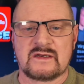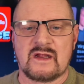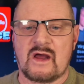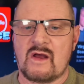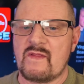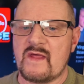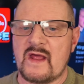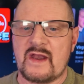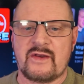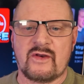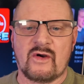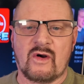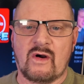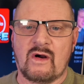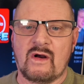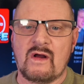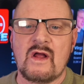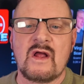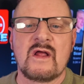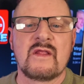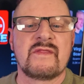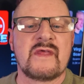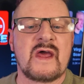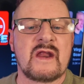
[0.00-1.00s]
No, they're not.
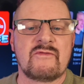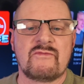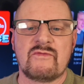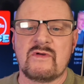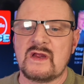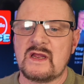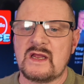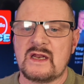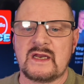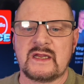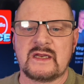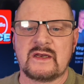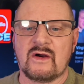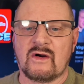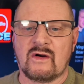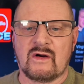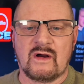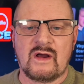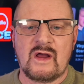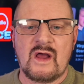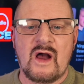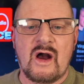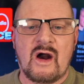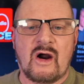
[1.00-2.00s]
They're really
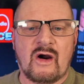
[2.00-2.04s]
not.